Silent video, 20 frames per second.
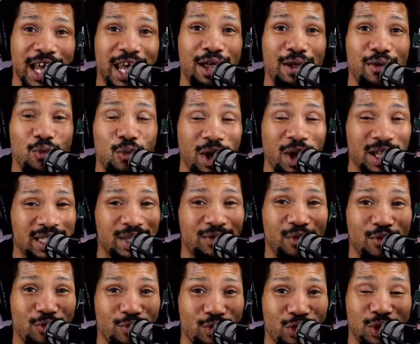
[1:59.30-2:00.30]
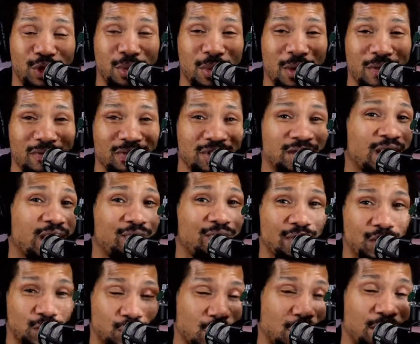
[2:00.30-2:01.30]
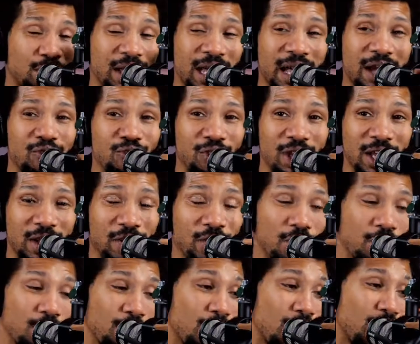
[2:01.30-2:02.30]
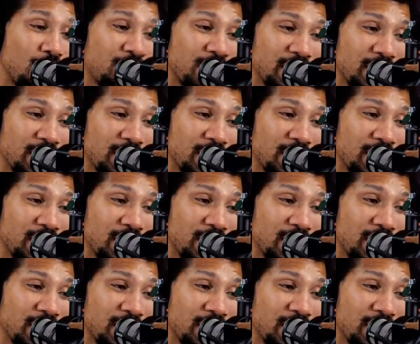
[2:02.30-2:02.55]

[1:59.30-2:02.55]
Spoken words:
once every 2 months they do bring out a really cool movie on